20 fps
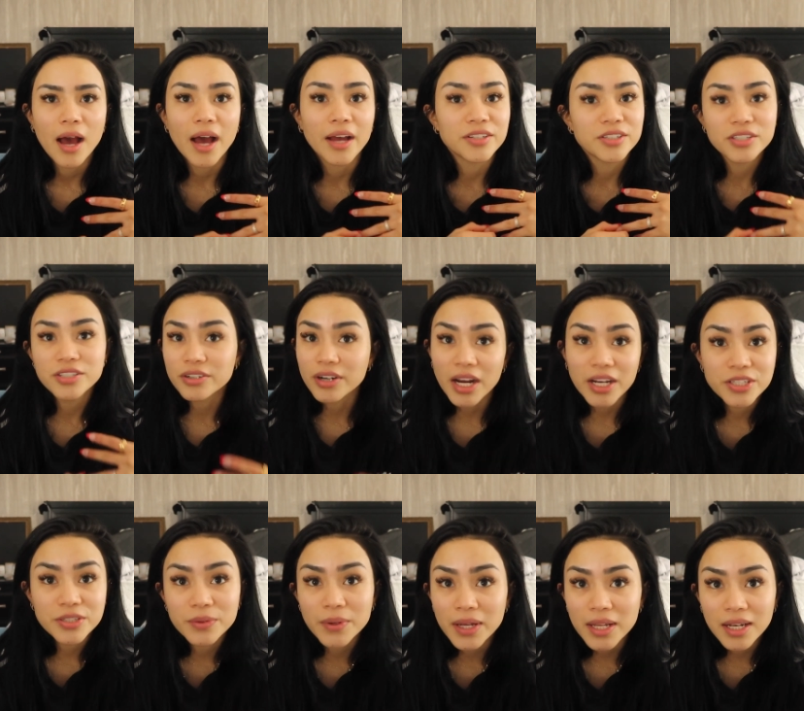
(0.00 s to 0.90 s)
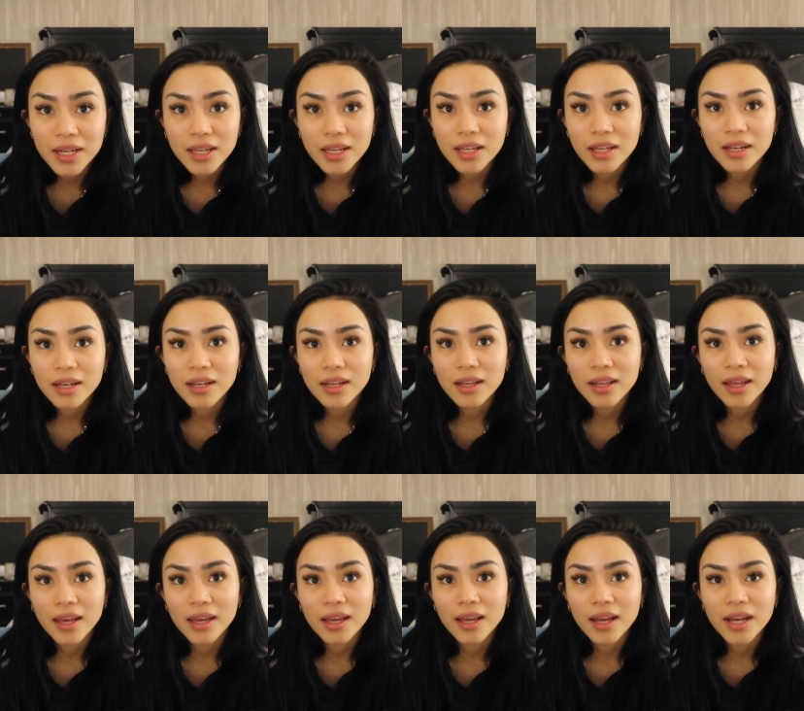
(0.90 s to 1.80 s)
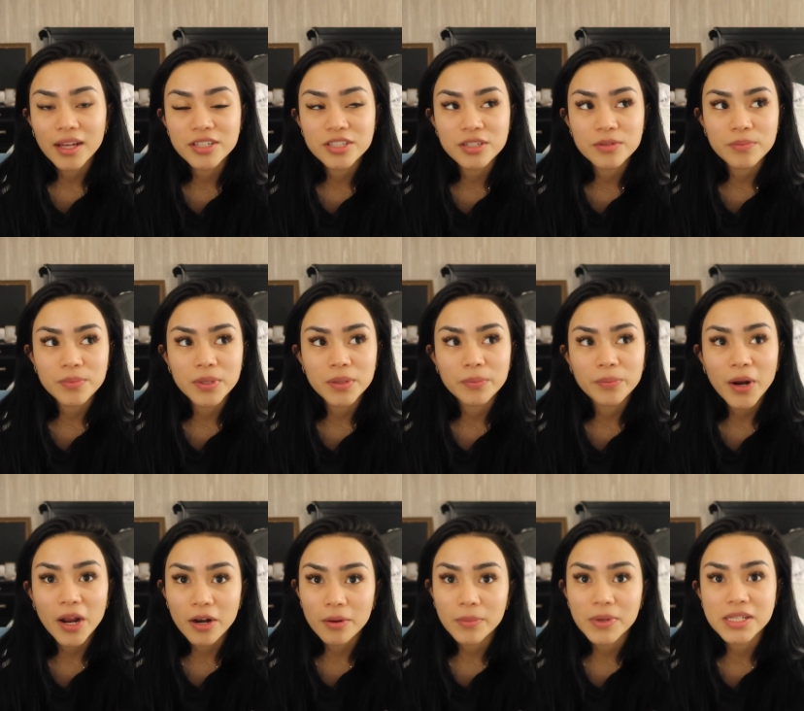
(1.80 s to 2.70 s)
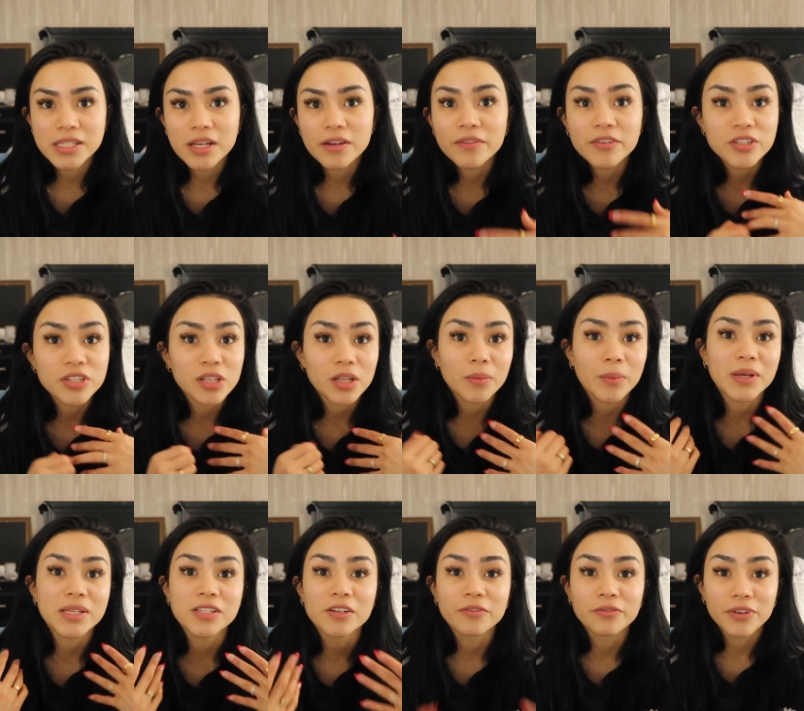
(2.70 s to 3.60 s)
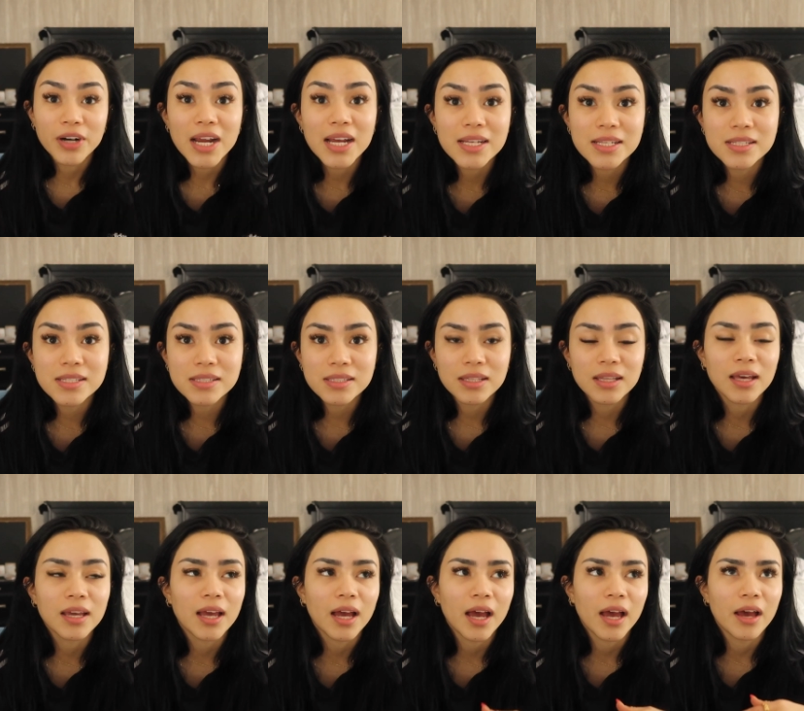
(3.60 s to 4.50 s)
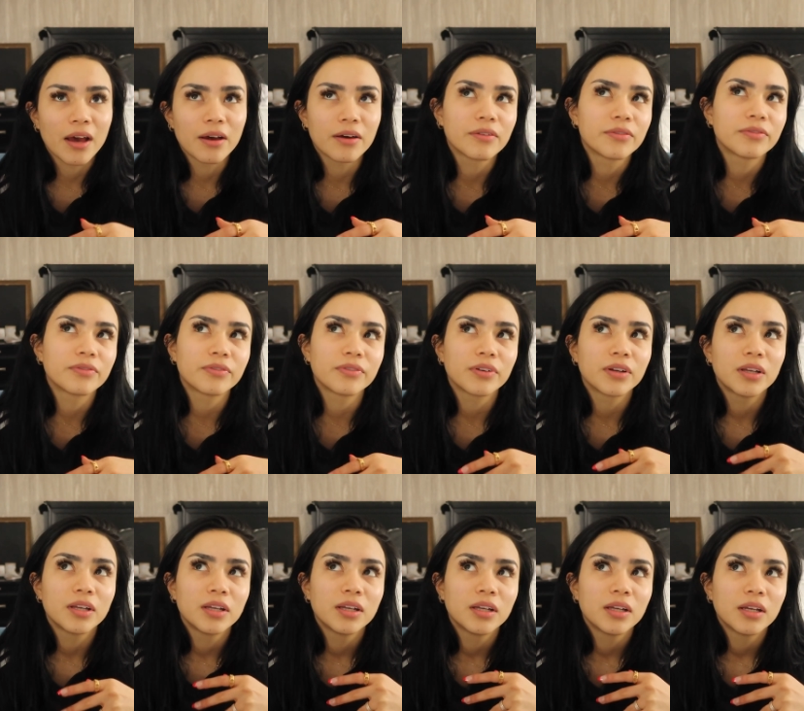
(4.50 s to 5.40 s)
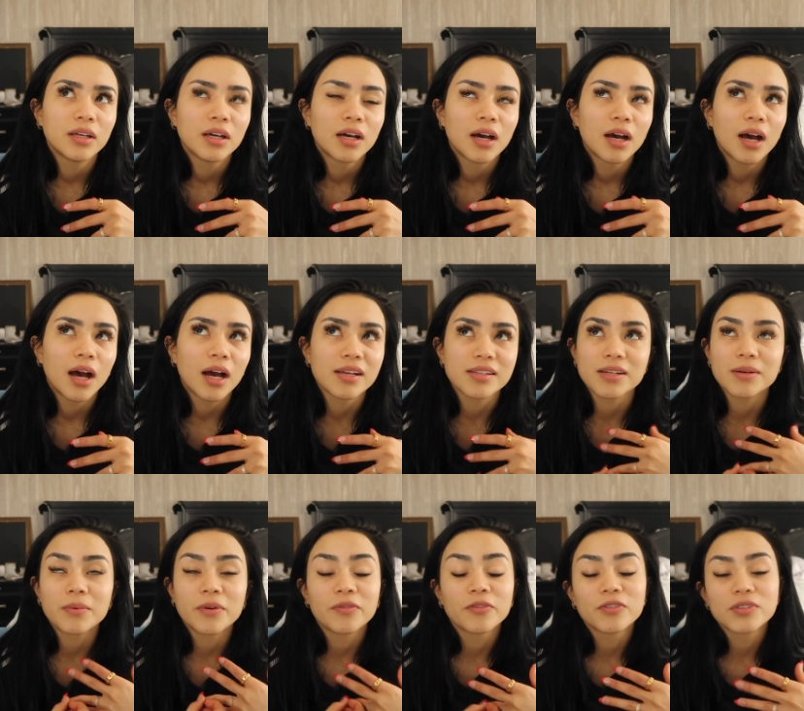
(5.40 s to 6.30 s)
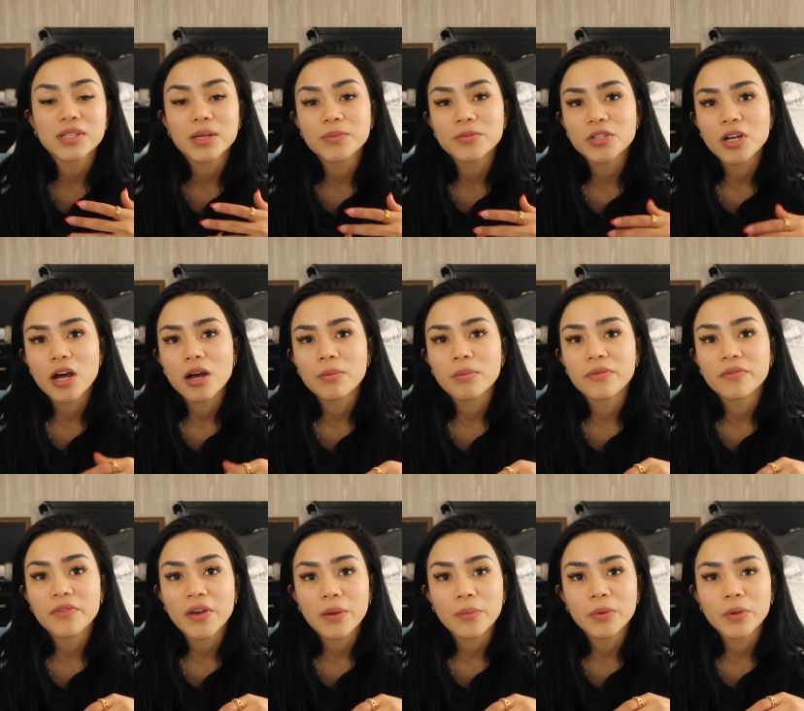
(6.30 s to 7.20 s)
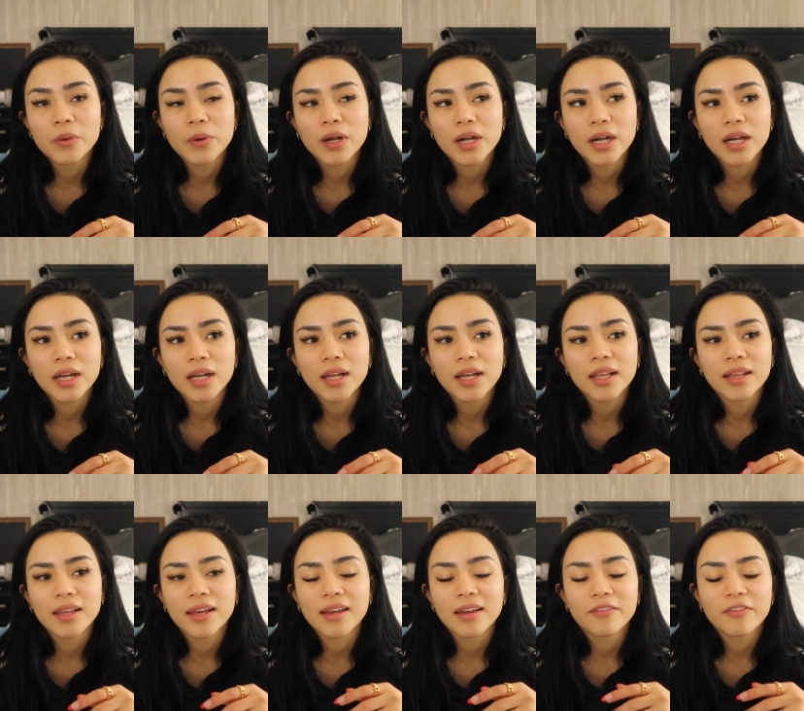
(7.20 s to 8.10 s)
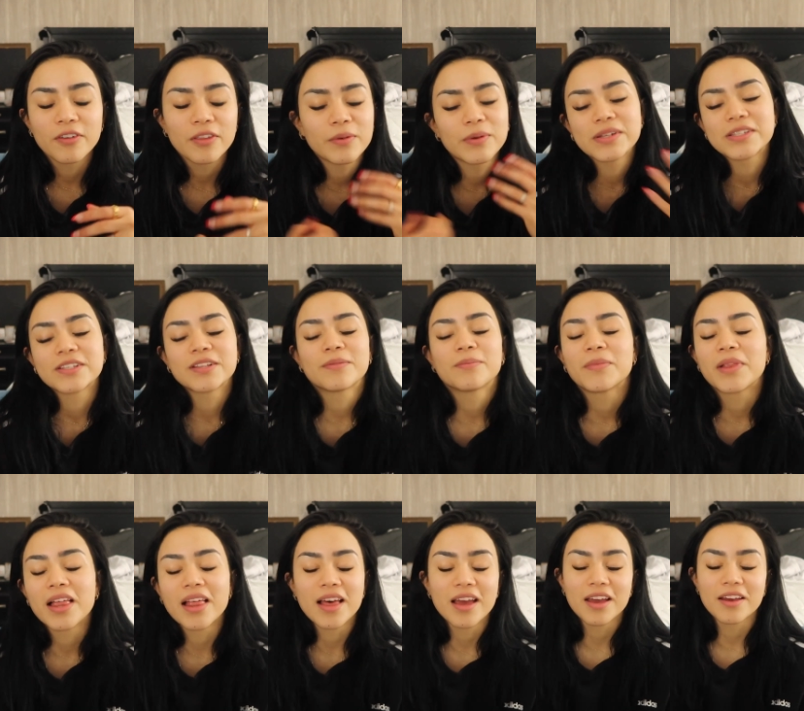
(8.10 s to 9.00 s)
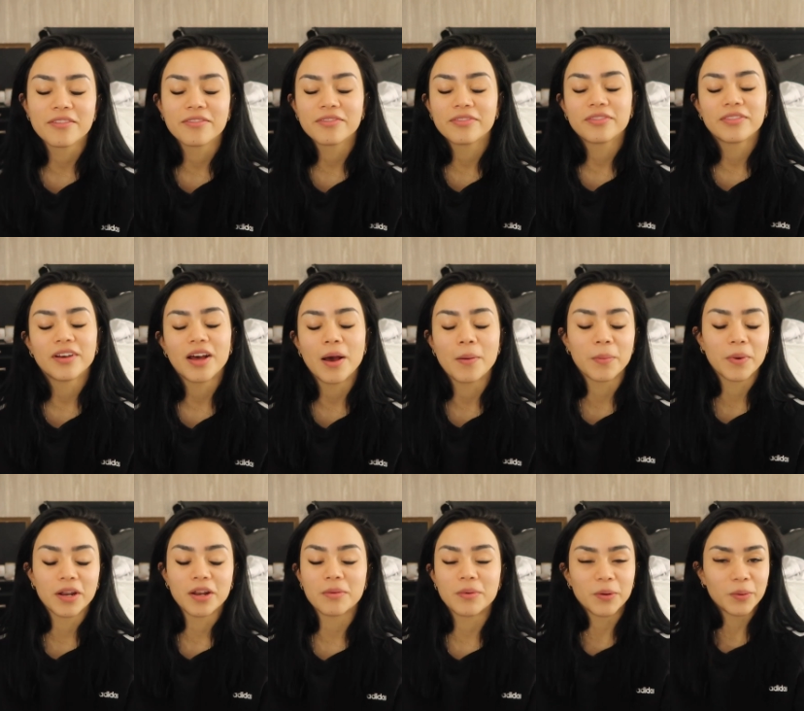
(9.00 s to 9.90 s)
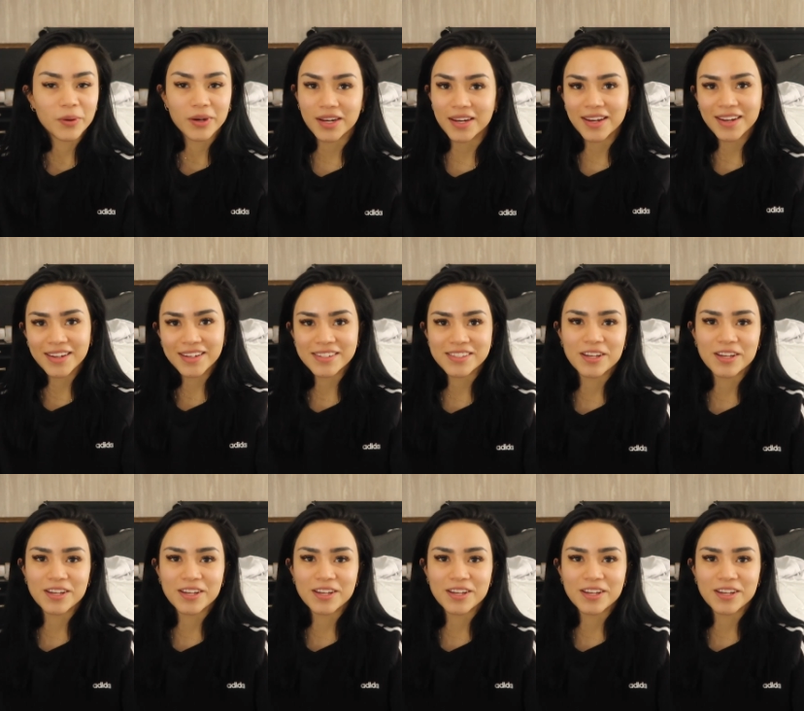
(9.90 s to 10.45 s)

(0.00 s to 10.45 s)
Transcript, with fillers: I just graduated, like I should be proud of myself, I should let myself rest. Like I have, I start my full-time job in February and like for the rest of my life, I'm gonna be working.